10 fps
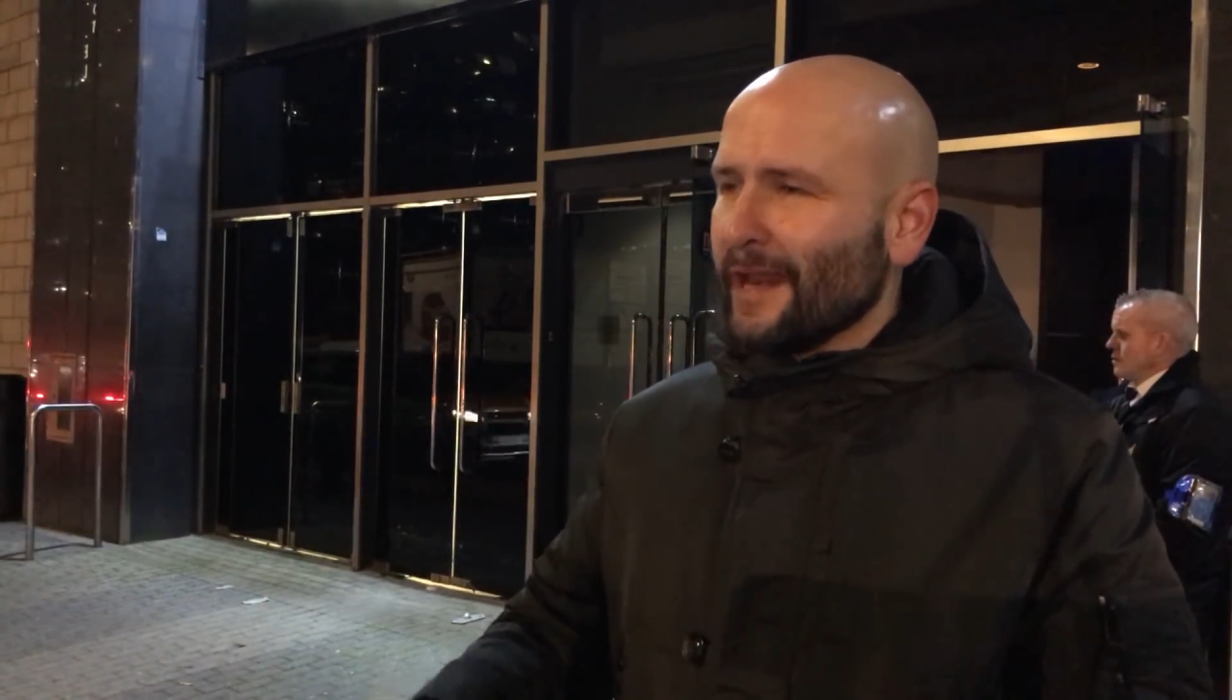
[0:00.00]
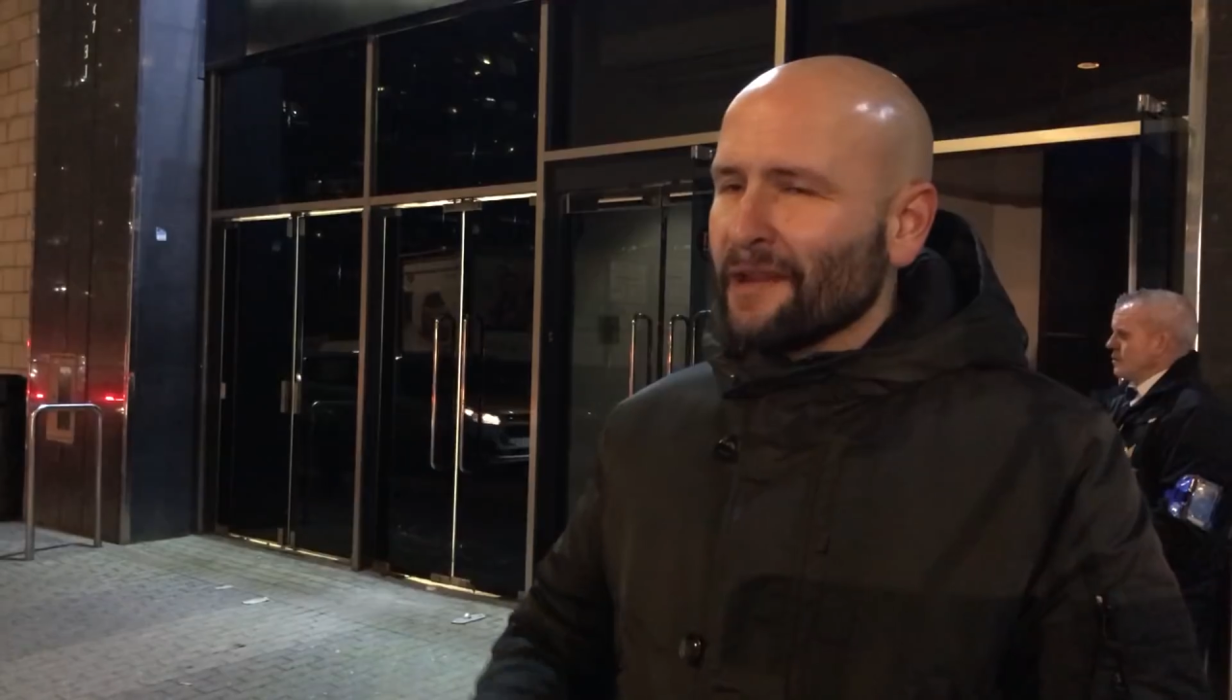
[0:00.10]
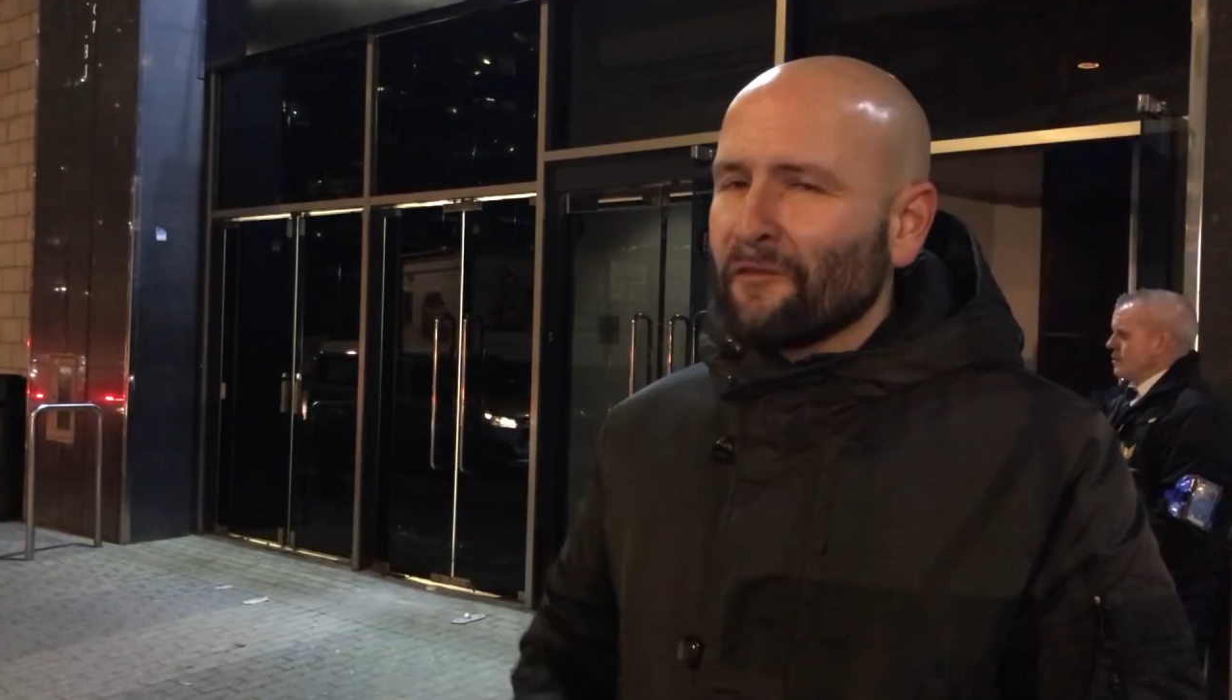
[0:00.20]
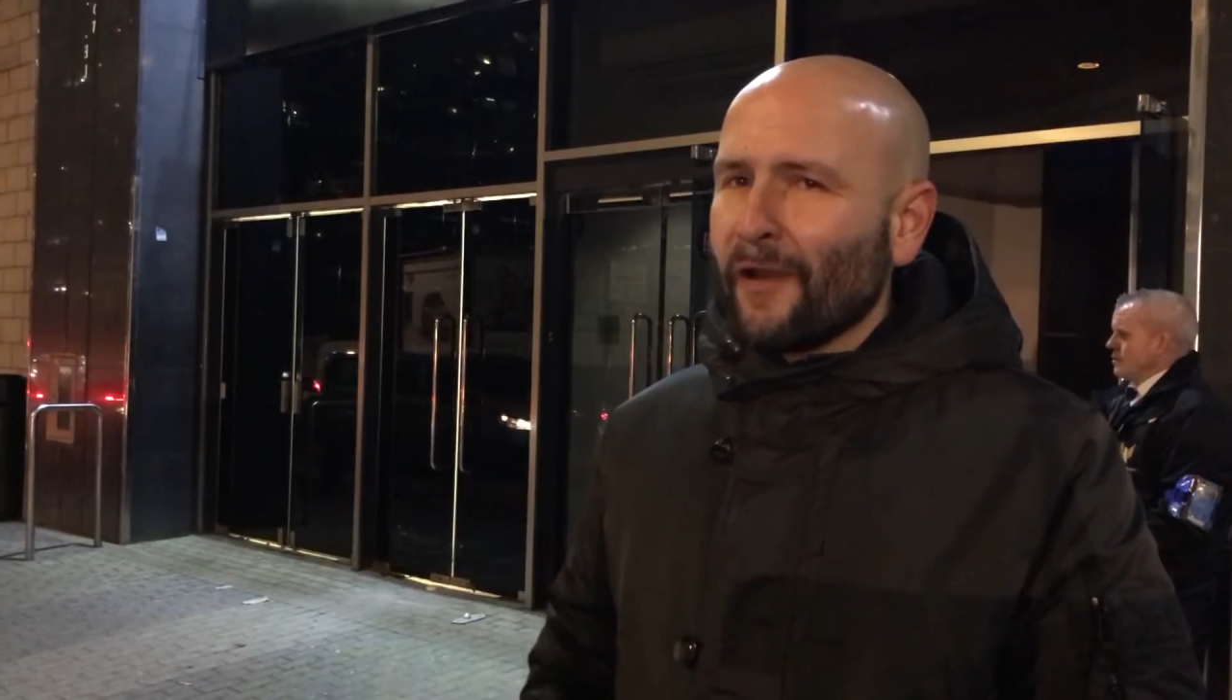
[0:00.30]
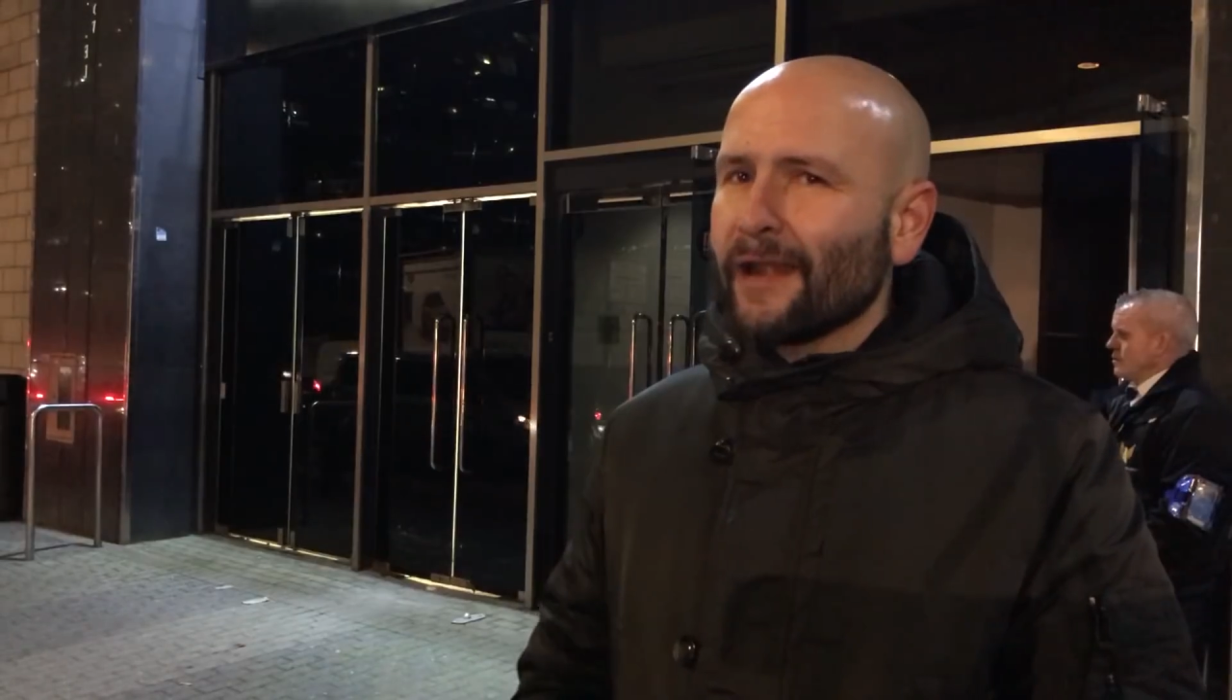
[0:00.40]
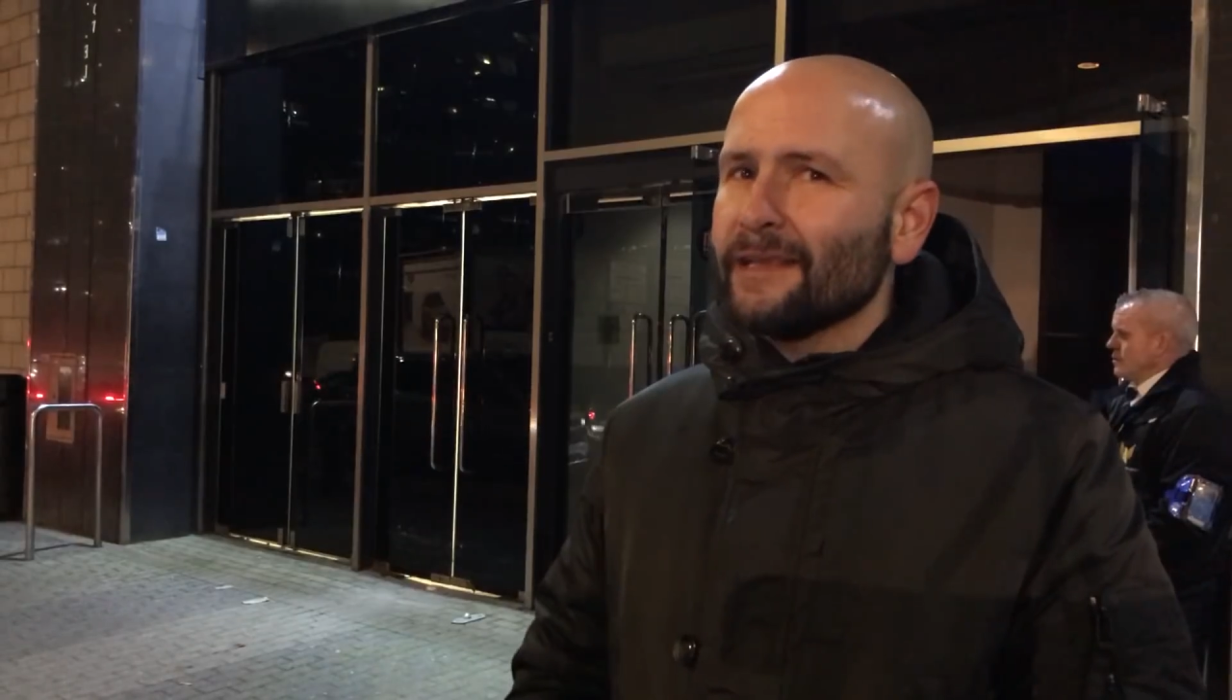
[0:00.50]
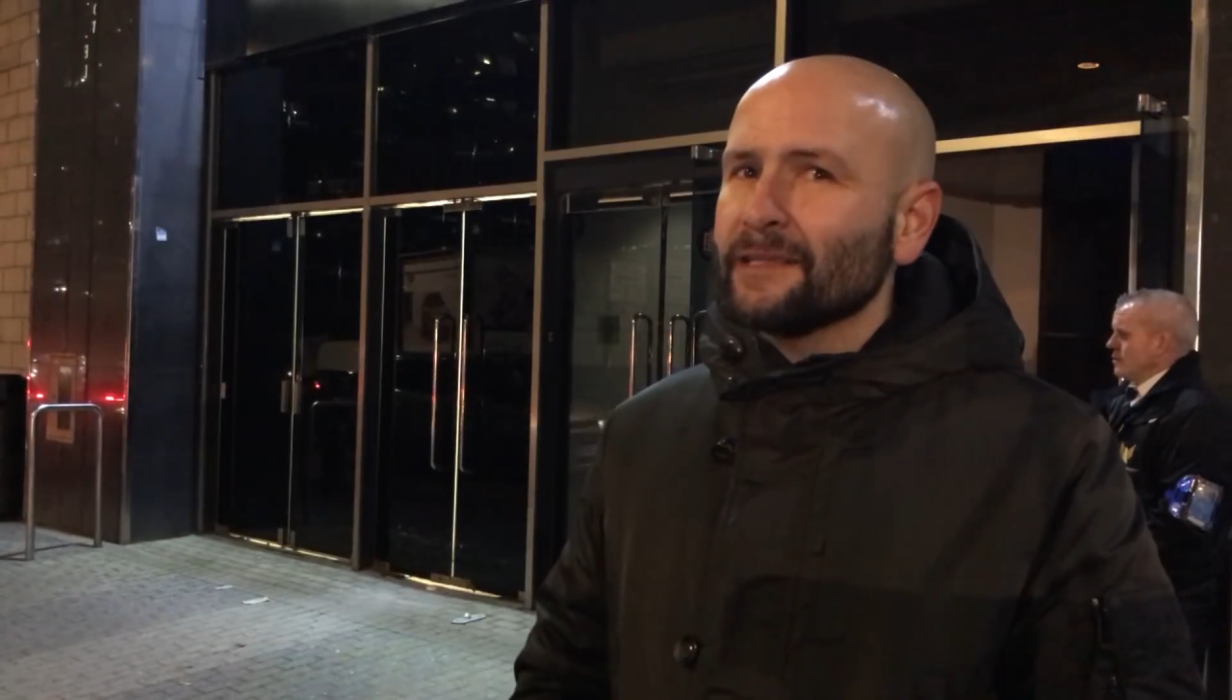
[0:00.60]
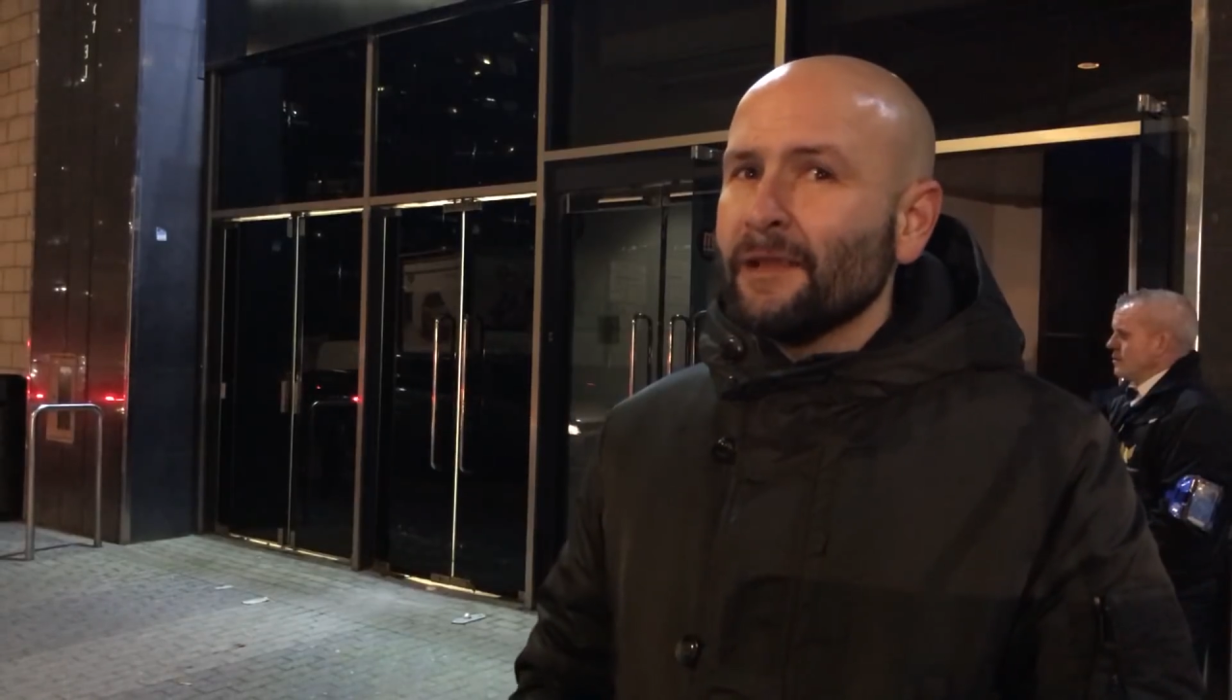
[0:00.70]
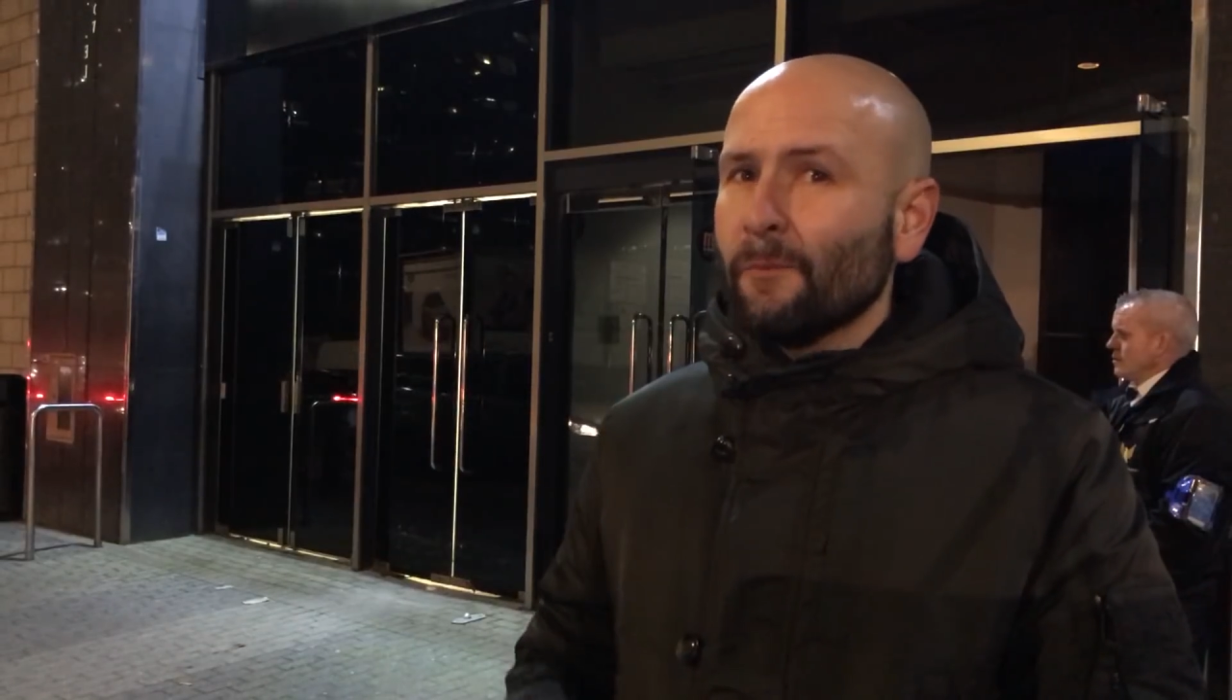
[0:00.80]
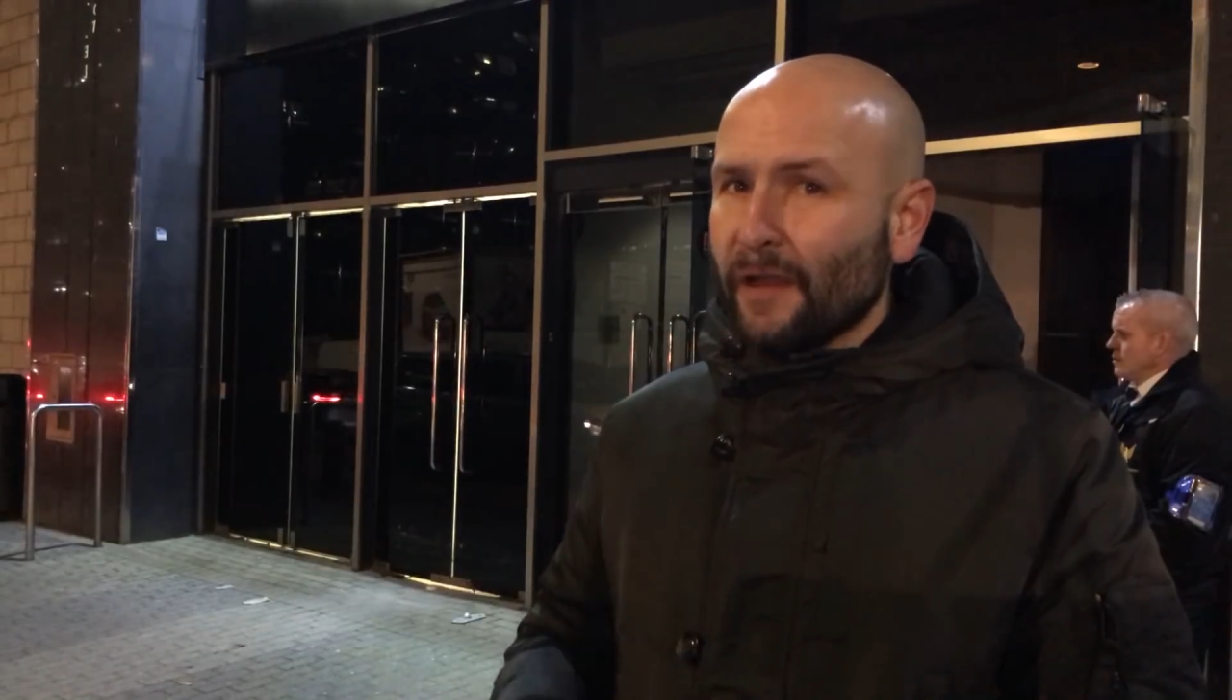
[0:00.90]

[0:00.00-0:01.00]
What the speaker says: in any friendlies,